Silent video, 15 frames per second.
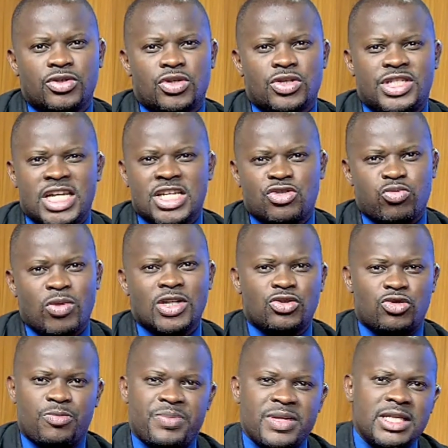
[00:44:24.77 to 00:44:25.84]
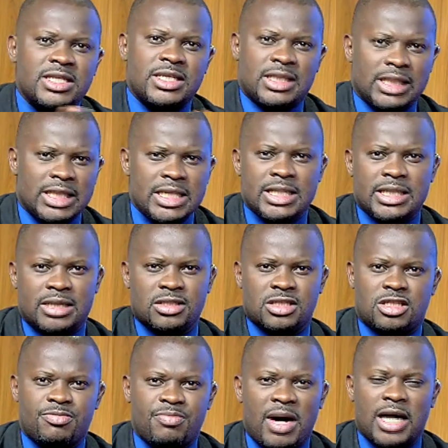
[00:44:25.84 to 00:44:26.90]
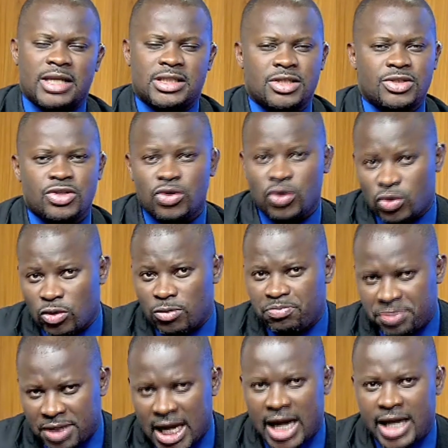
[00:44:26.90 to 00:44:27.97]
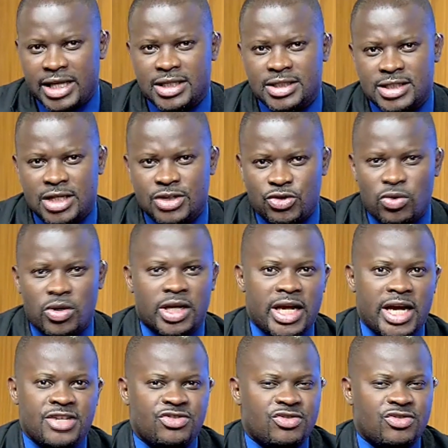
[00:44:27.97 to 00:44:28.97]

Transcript: you you just want to be clean and smart and you know compliant and